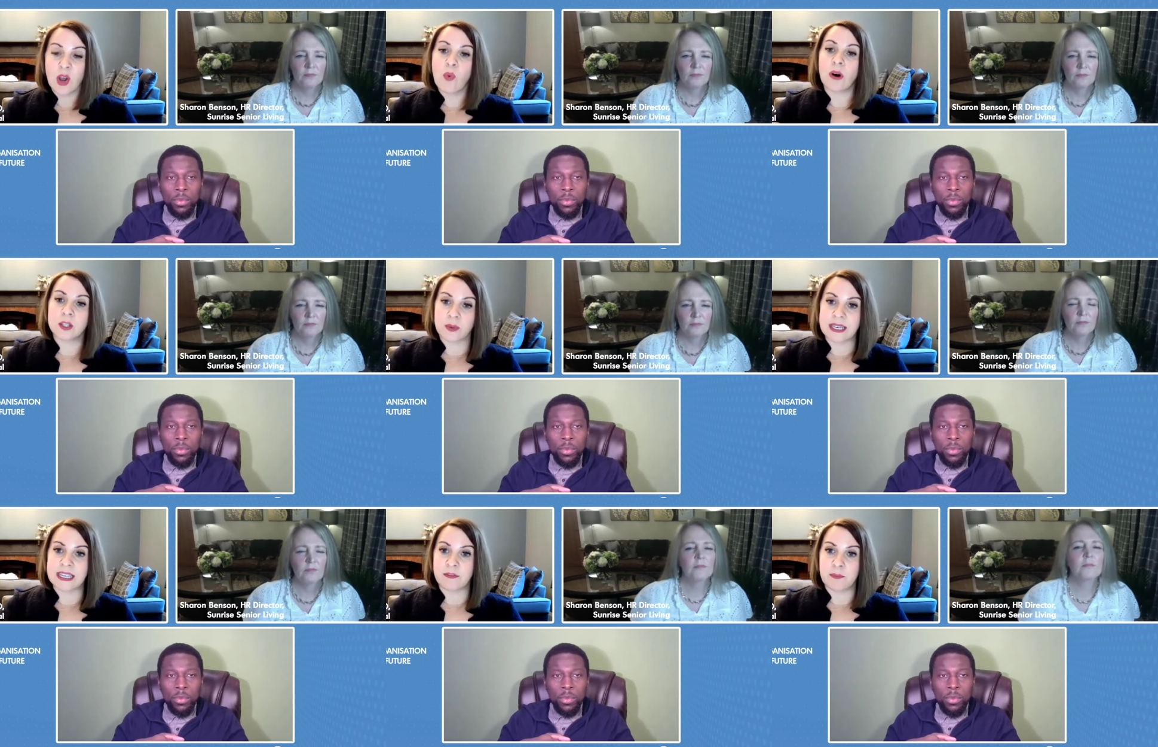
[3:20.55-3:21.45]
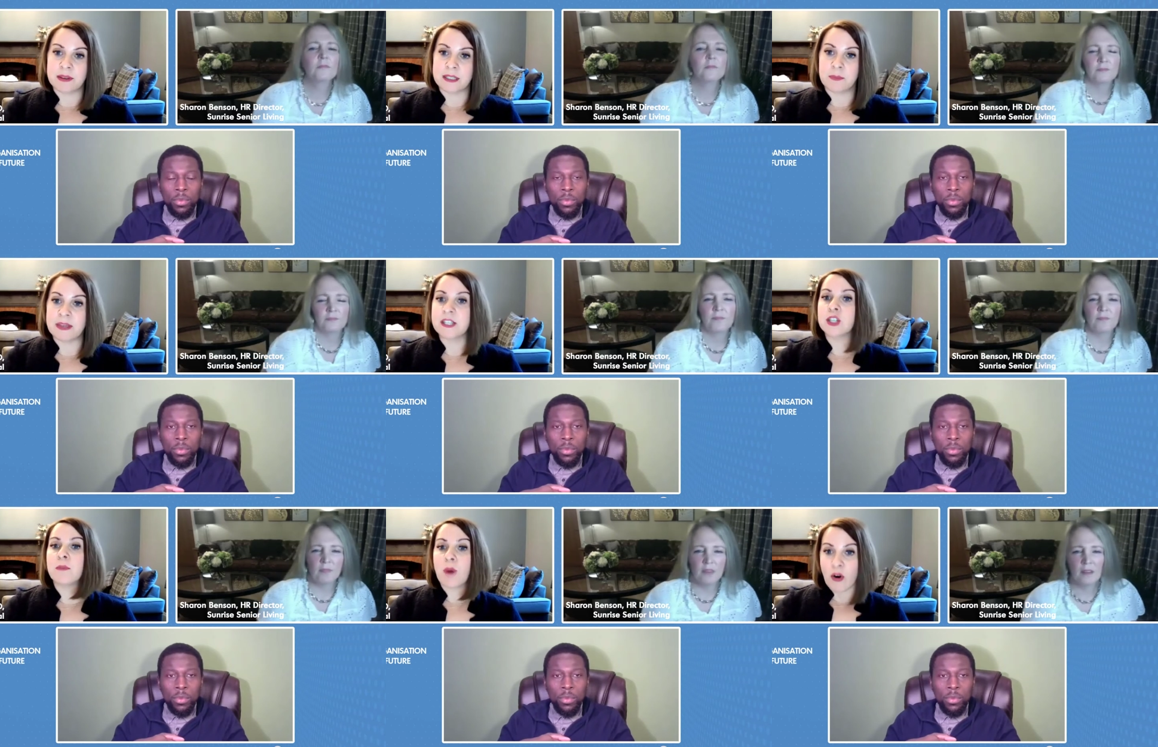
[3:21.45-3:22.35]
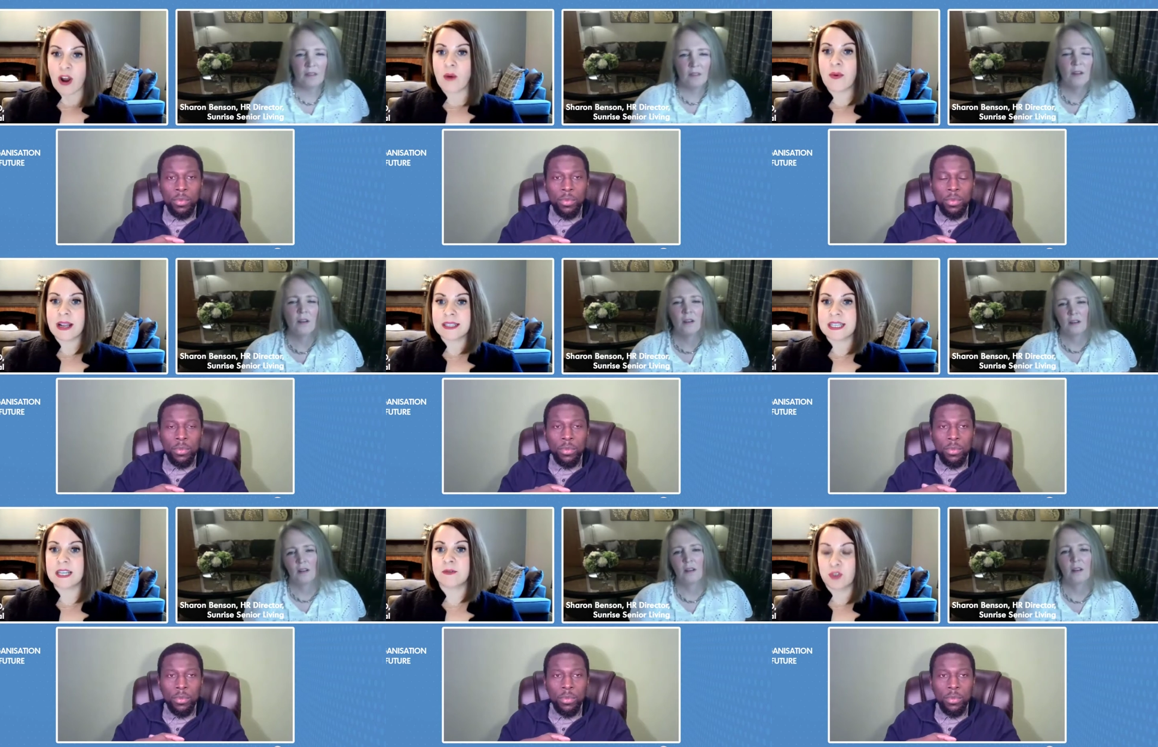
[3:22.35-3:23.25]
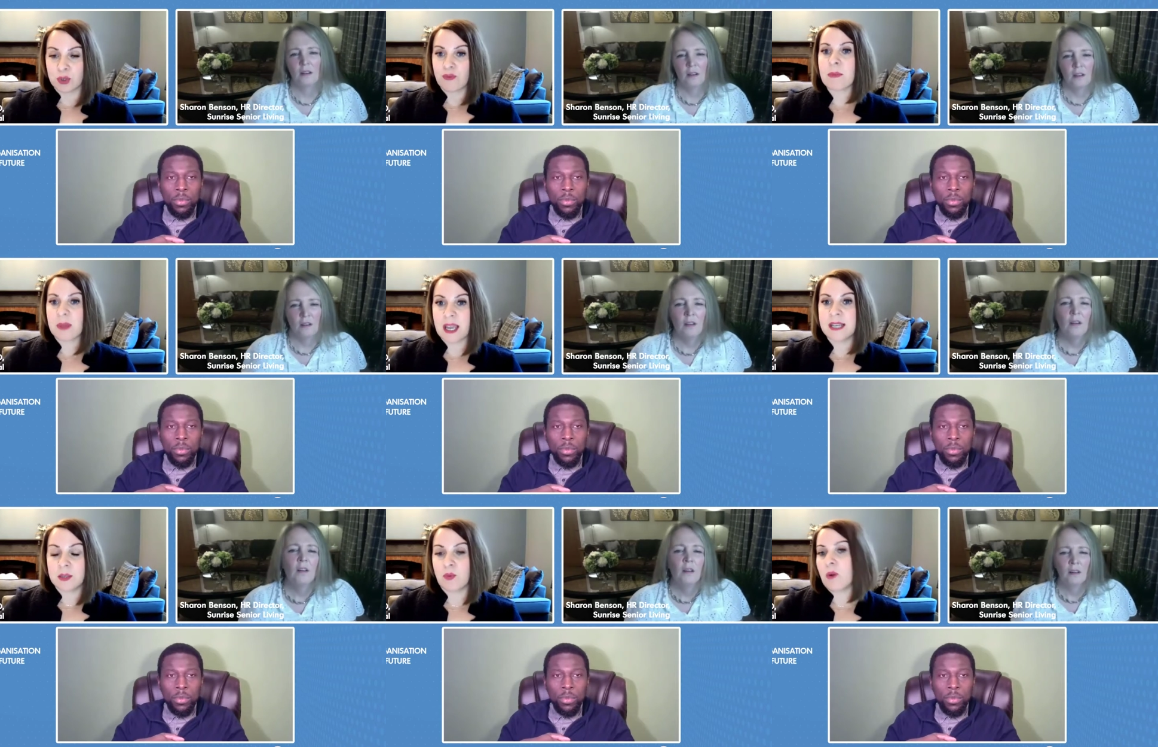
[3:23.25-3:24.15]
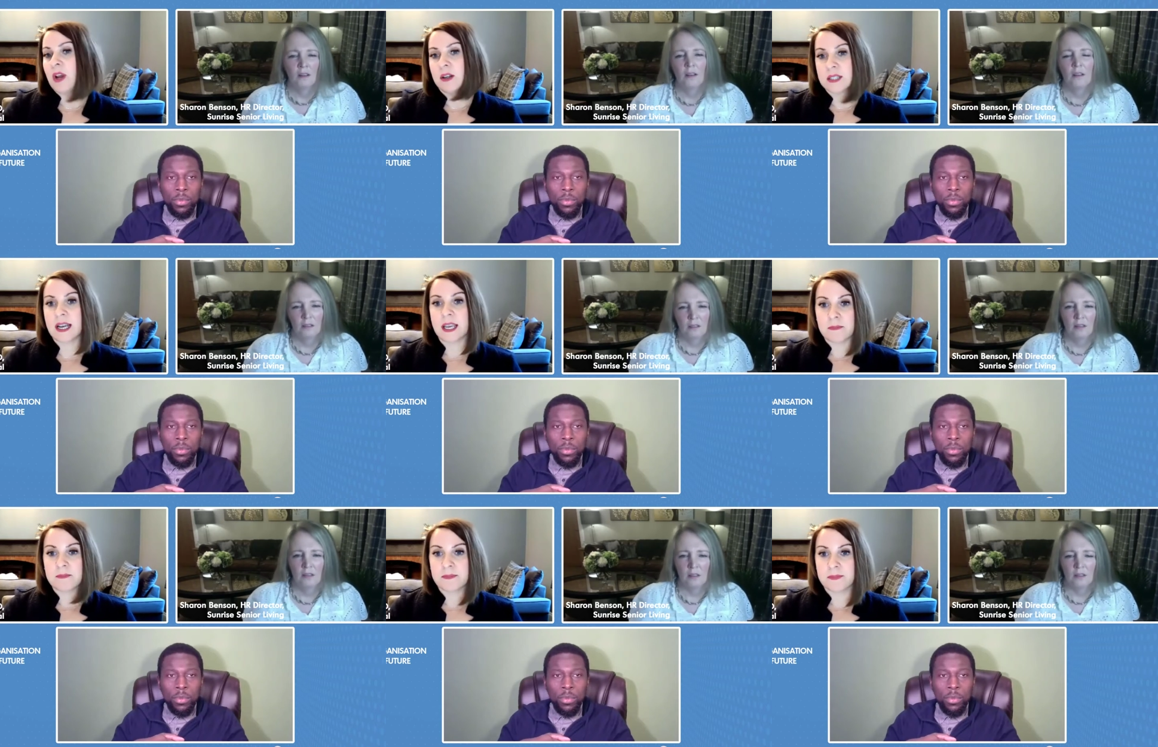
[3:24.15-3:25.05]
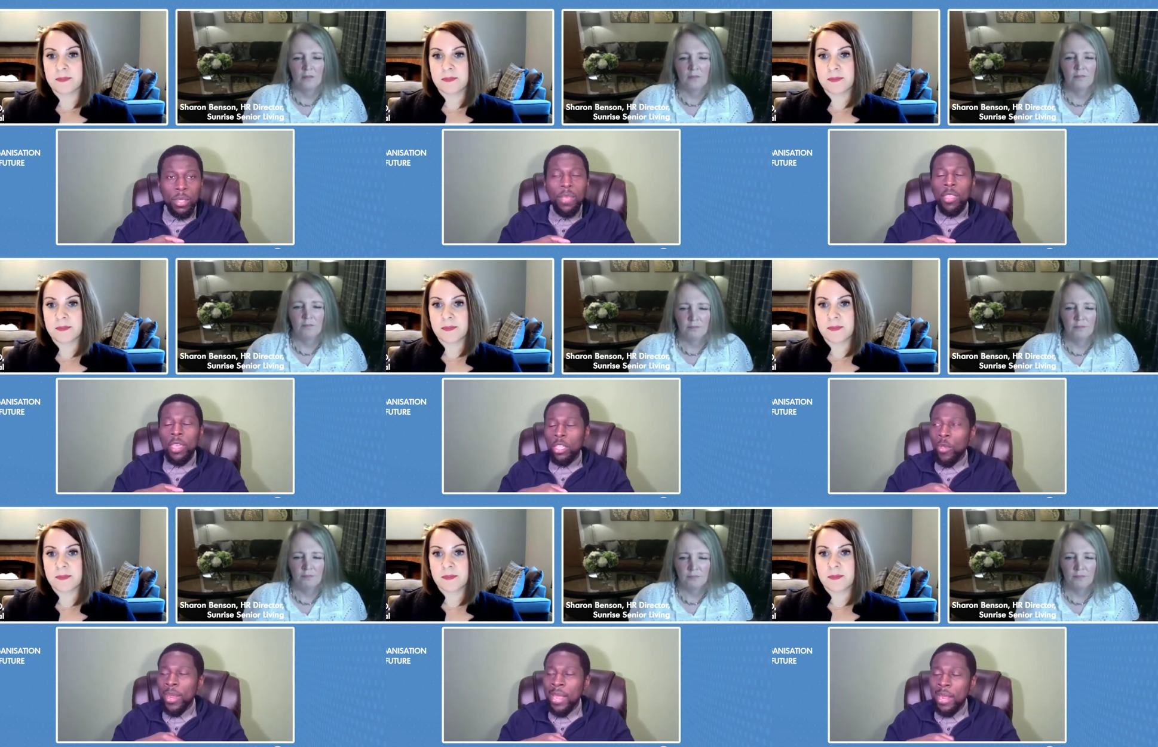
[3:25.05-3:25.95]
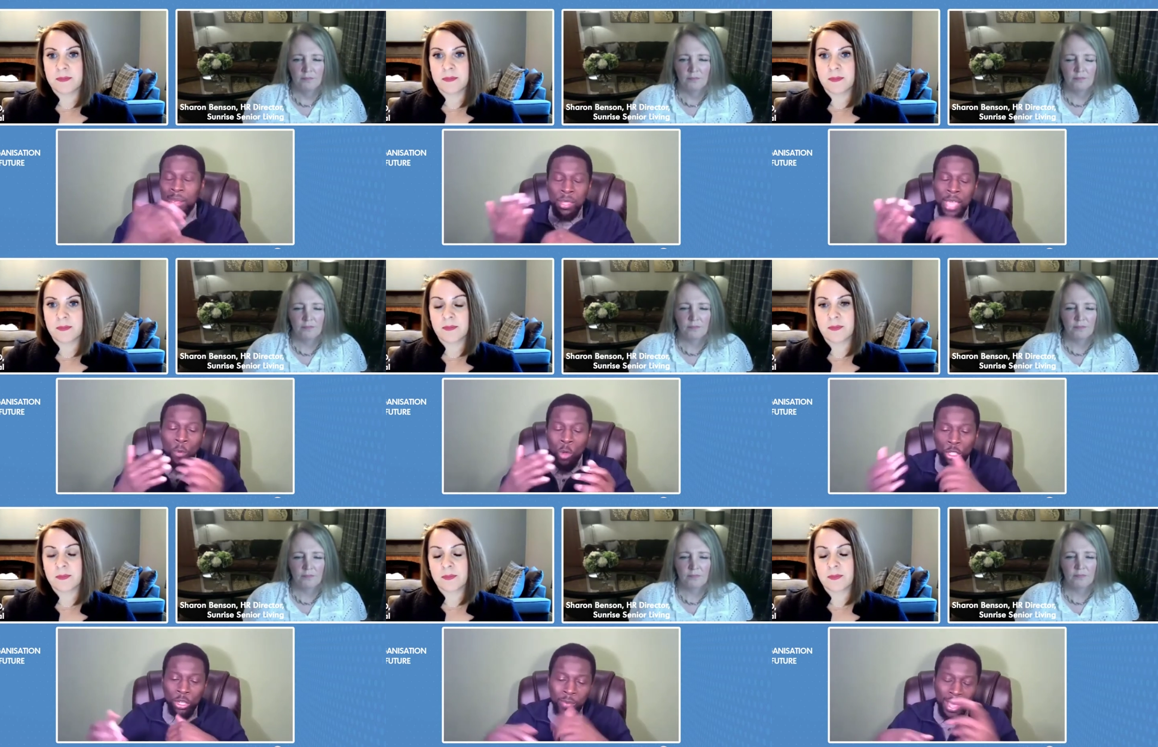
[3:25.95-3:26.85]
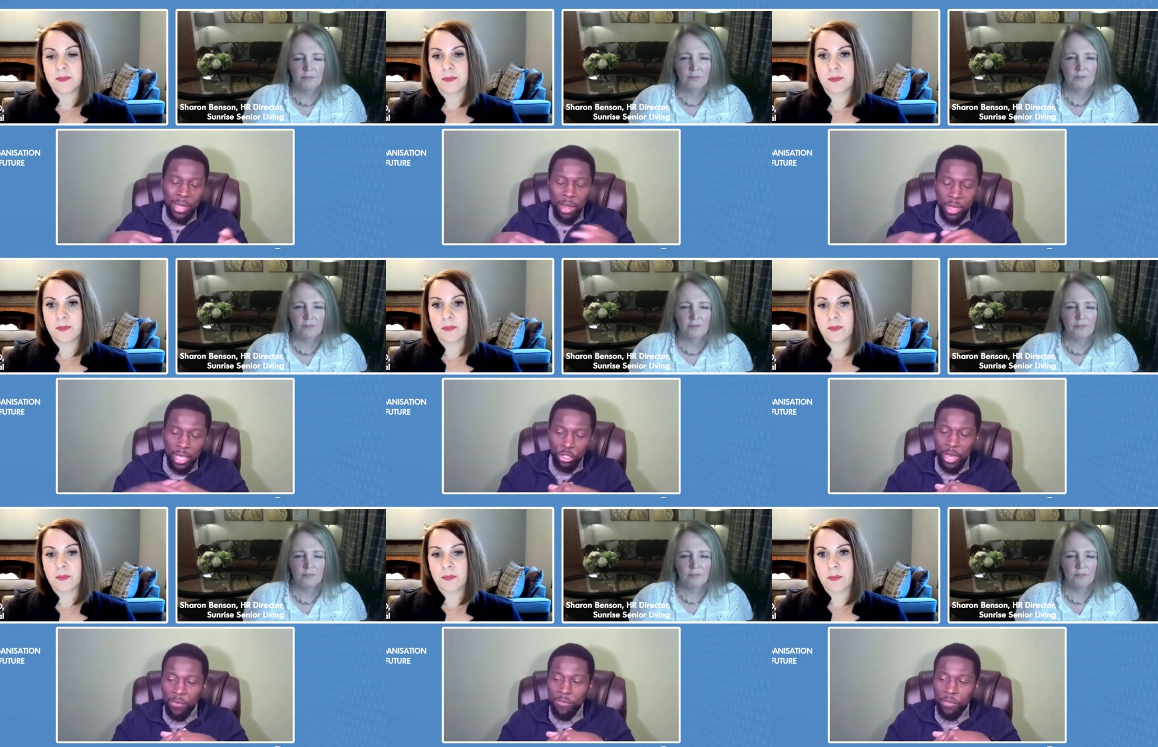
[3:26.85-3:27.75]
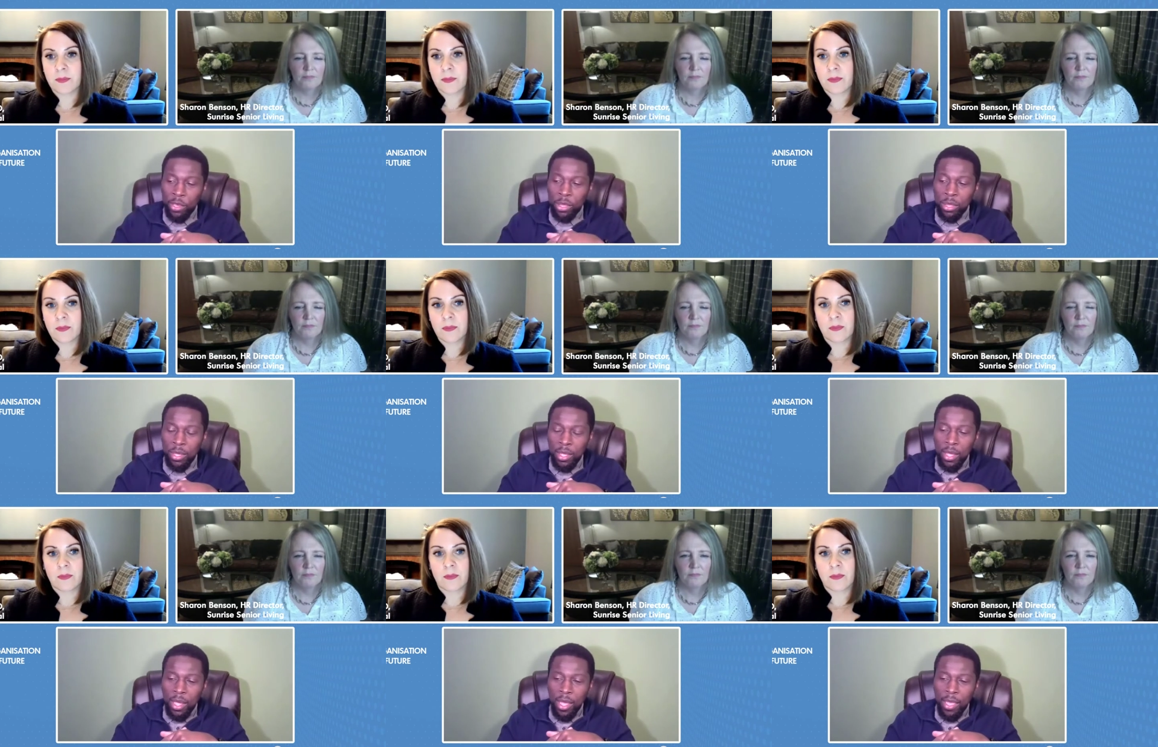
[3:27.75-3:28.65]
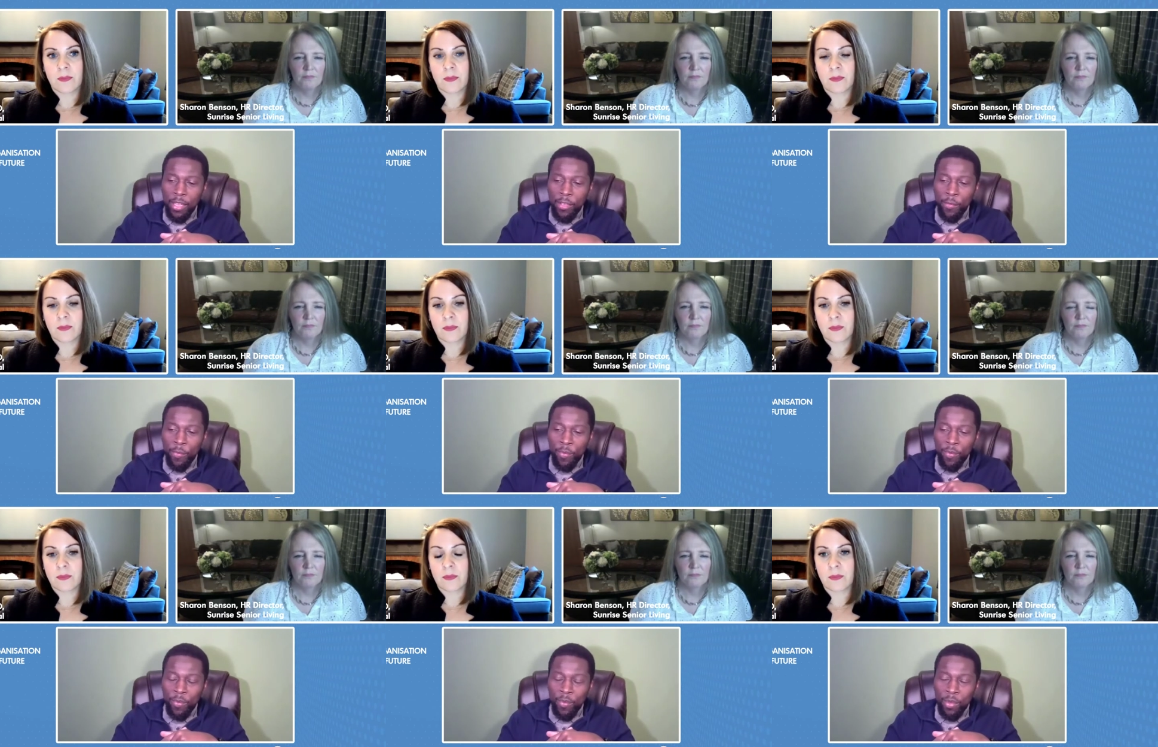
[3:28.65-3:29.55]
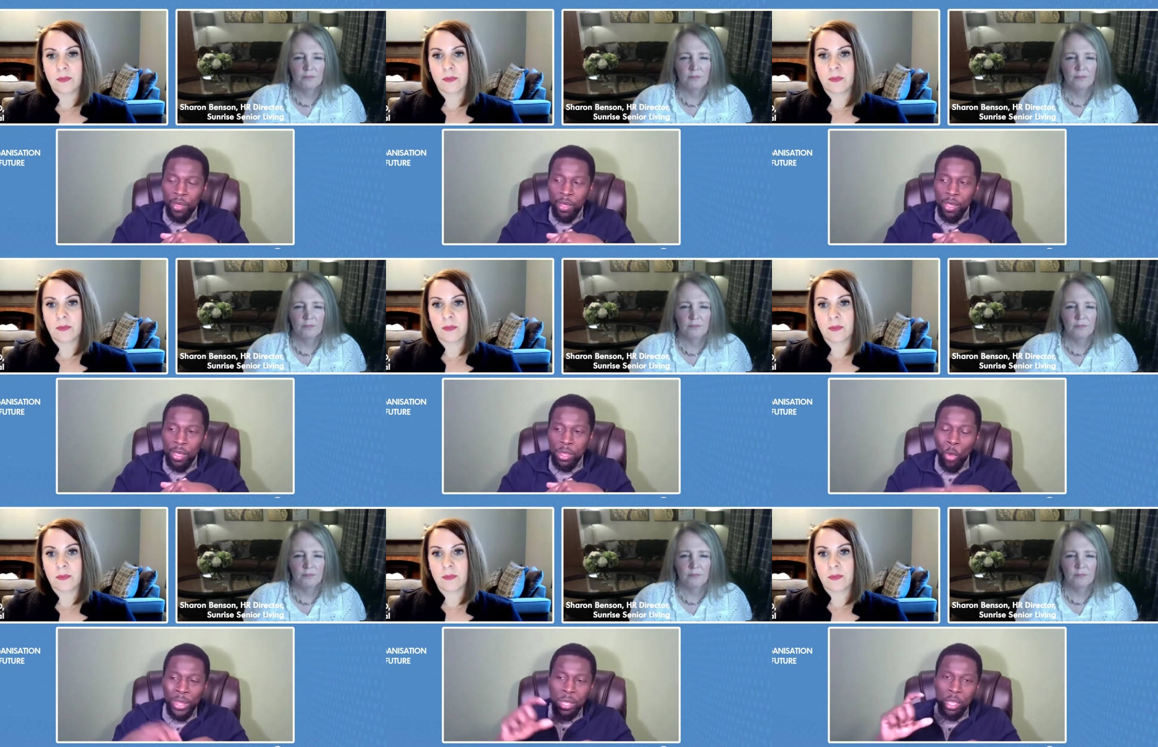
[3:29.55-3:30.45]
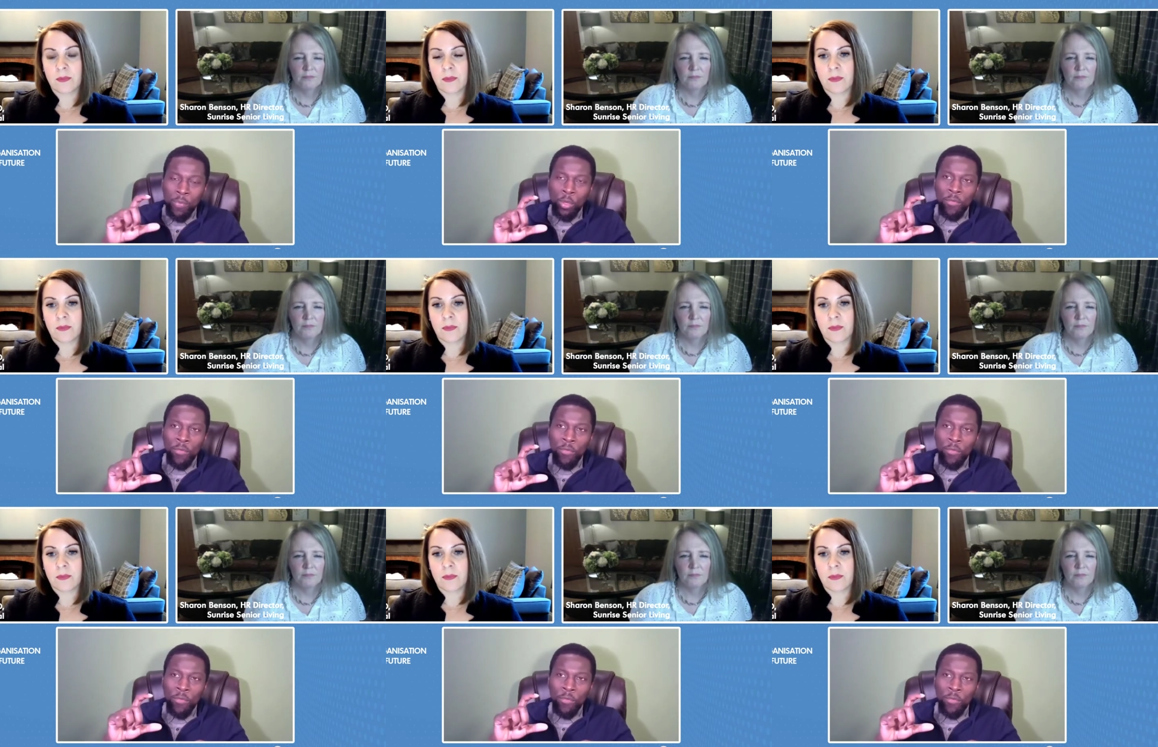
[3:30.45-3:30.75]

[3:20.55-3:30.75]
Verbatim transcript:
Speaker 1: what do we need to be tomorrow instead of just replicating what we are today
Speaker 2: thank you and, and, and the same question about I'll, take sharon first um, so in terms